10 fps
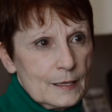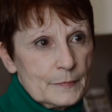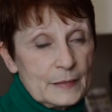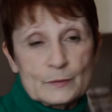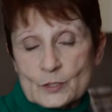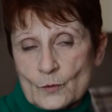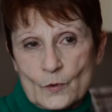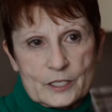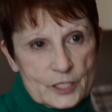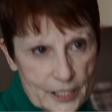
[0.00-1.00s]
people don't
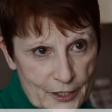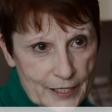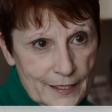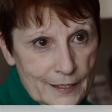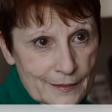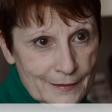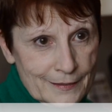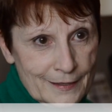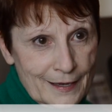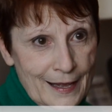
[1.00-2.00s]
want charity,
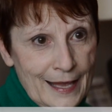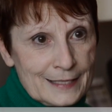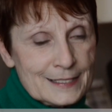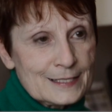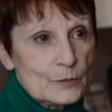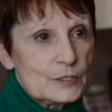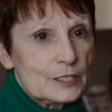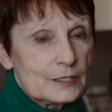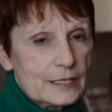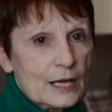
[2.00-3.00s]
and so
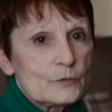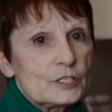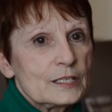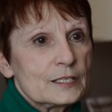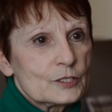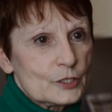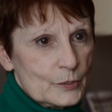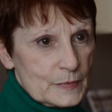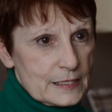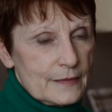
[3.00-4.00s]
to couch it in
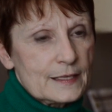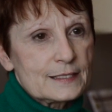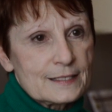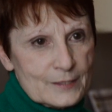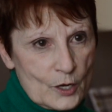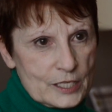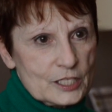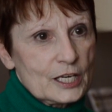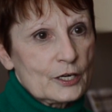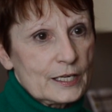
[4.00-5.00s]
terms that this is not
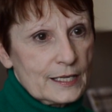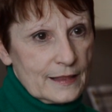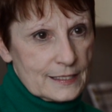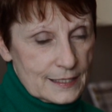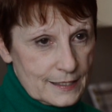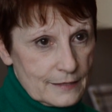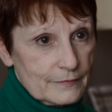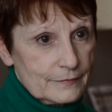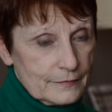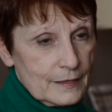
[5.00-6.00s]
charity, this is a
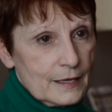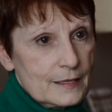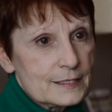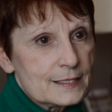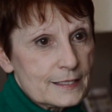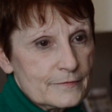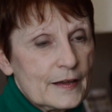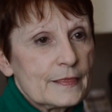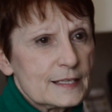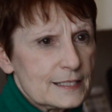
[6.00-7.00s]

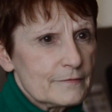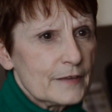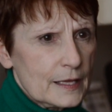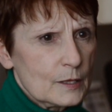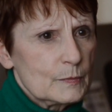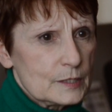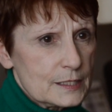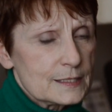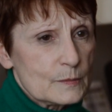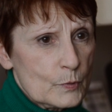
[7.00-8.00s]
fund that's available
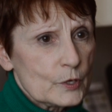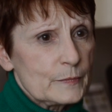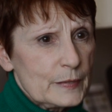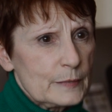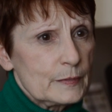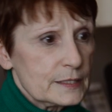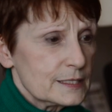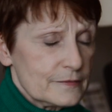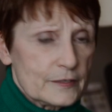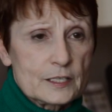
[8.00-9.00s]
to support people
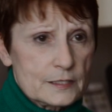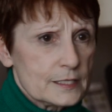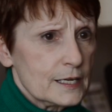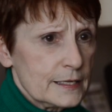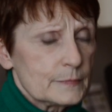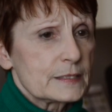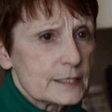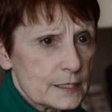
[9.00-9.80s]
in difficult times.